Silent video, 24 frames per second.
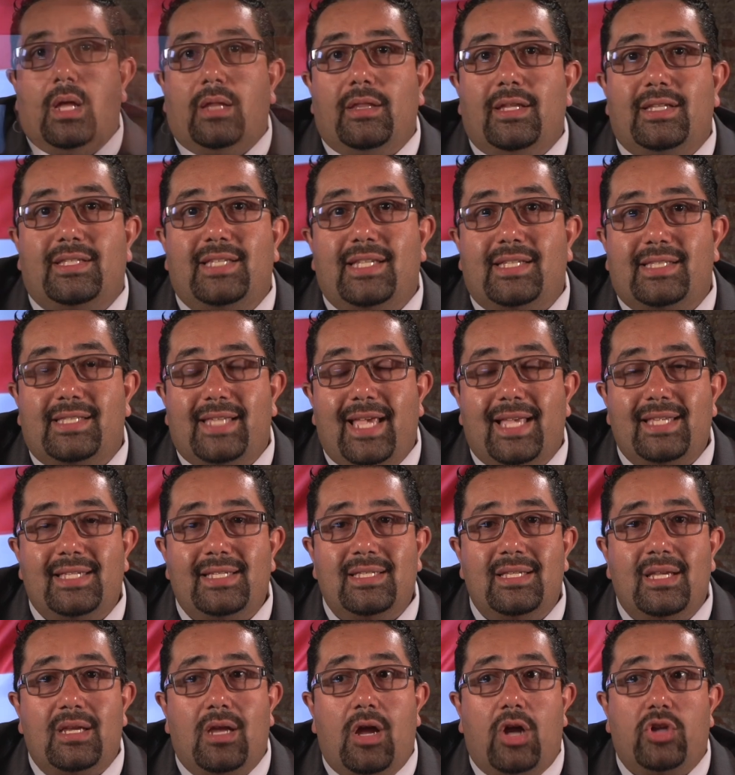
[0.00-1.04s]
The
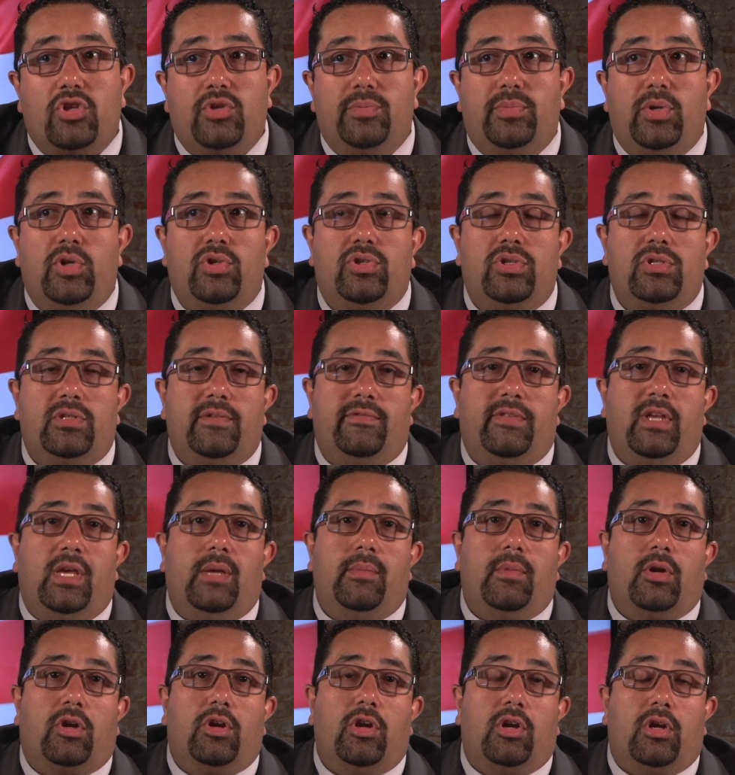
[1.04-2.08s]
successes and contributions of the
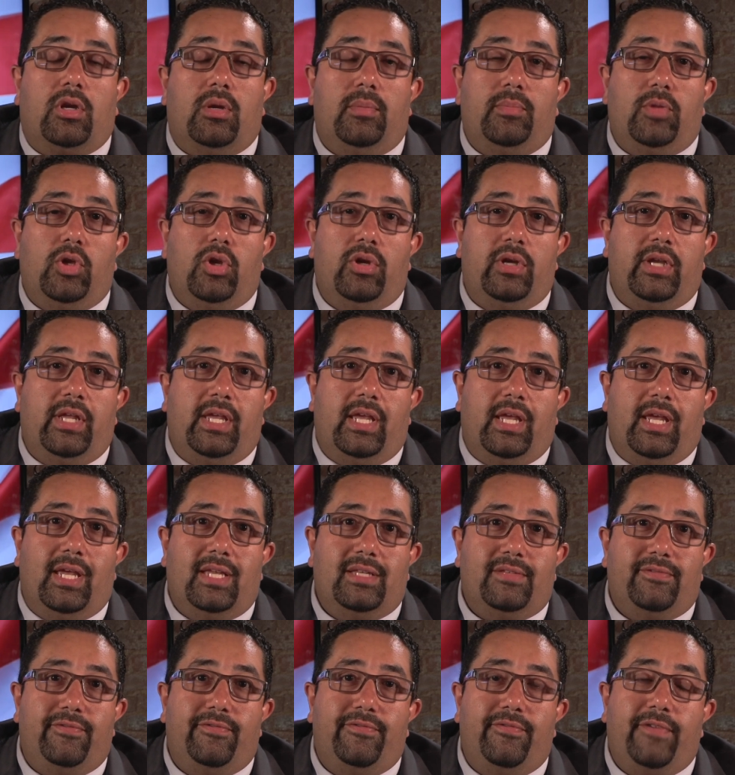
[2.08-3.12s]
immigrant community
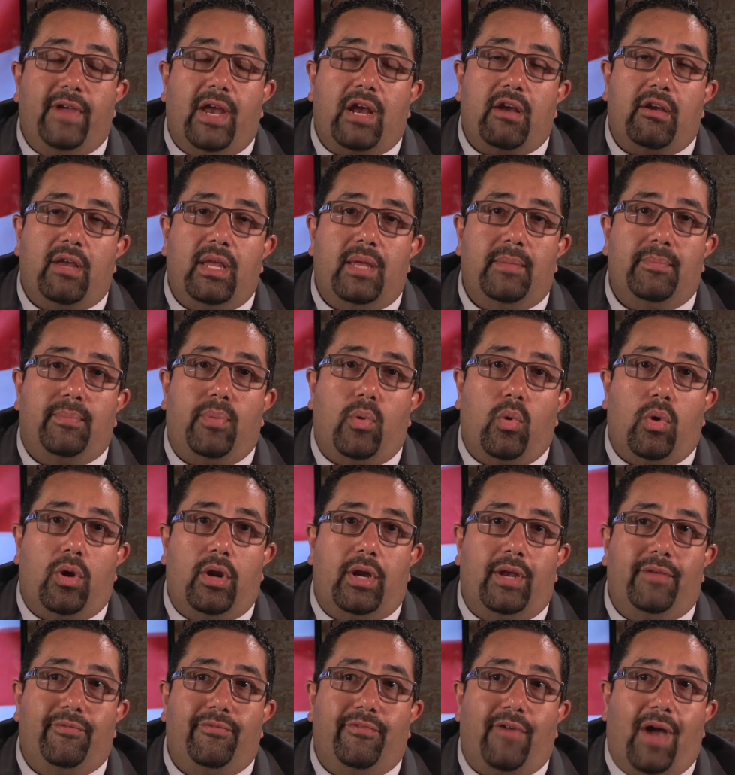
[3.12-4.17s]
is very
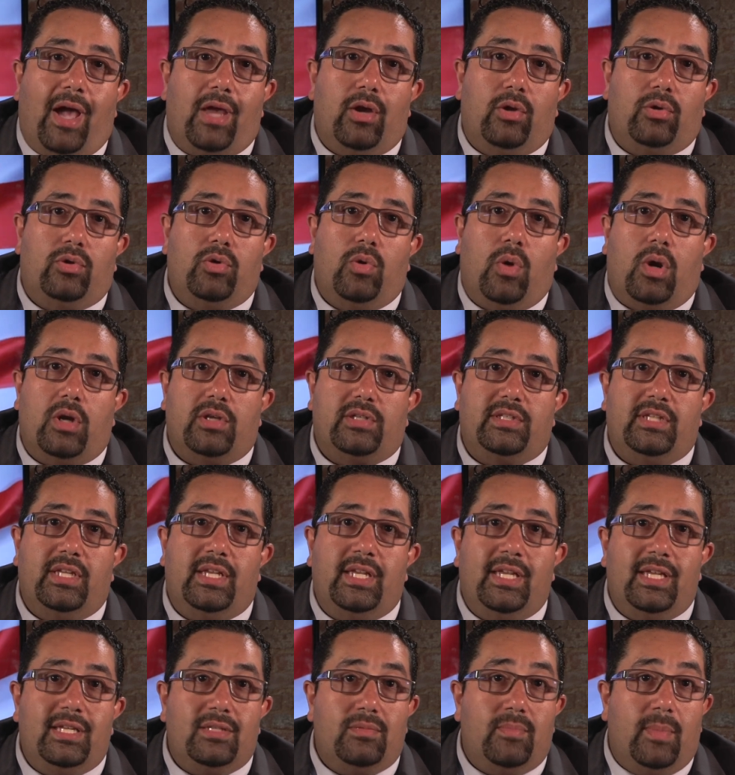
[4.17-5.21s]
important and vital to our
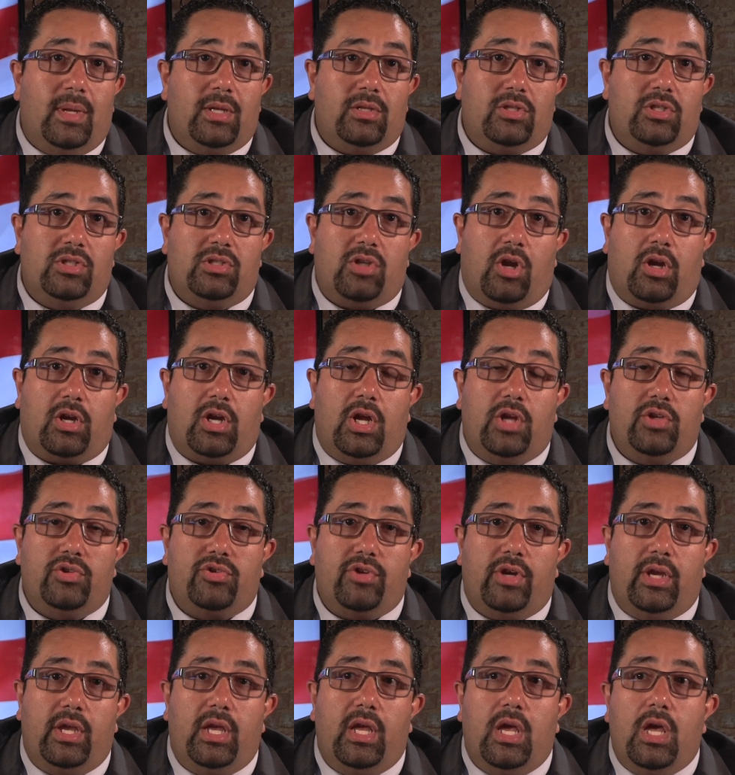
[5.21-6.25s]
city as much as our
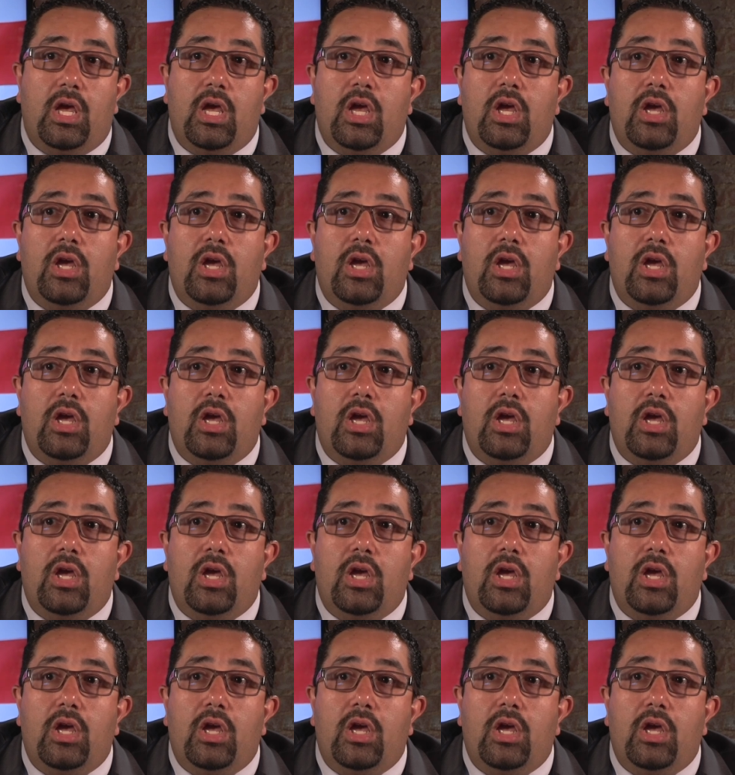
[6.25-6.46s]
country,